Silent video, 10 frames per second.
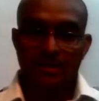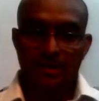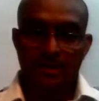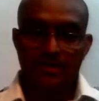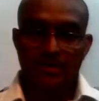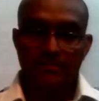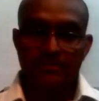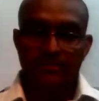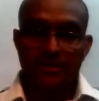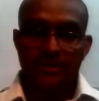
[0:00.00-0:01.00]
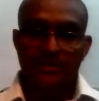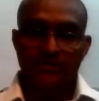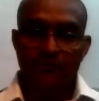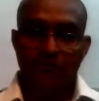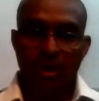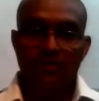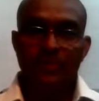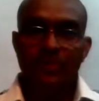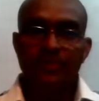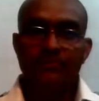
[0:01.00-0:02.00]
or is
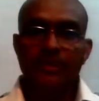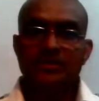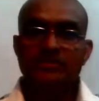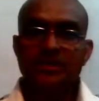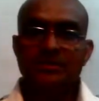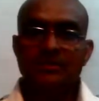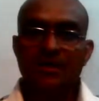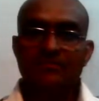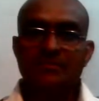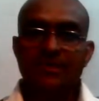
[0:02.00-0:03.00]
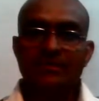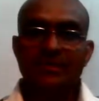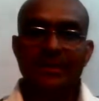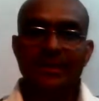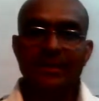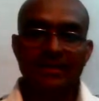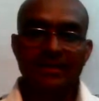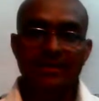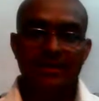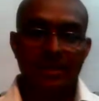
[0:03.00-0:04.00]
formed in pursuance of some other
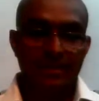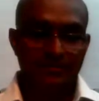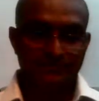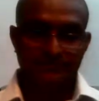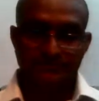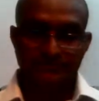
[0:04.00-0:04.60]
Indian law.